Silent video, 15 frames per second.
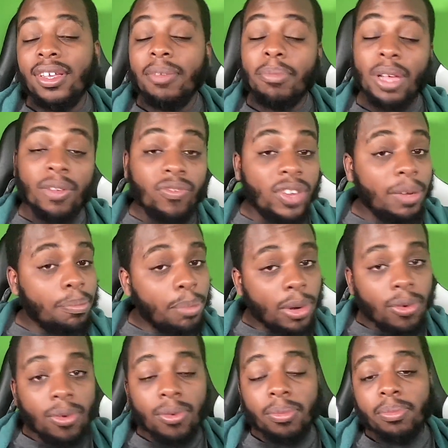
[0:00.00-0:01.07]
But if he
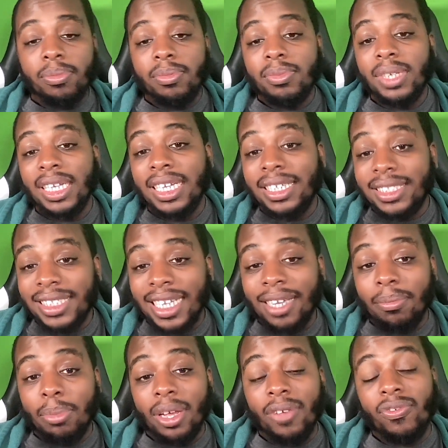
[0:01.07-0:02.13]
boom, he's
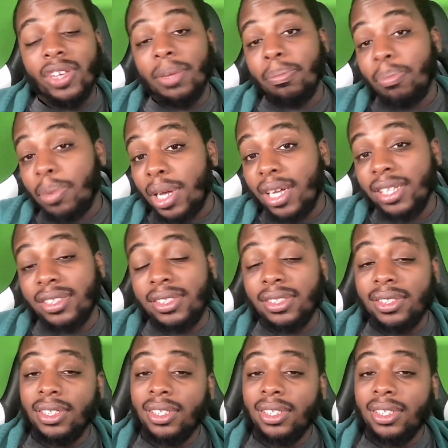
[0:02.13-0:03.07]
it. But if he bust,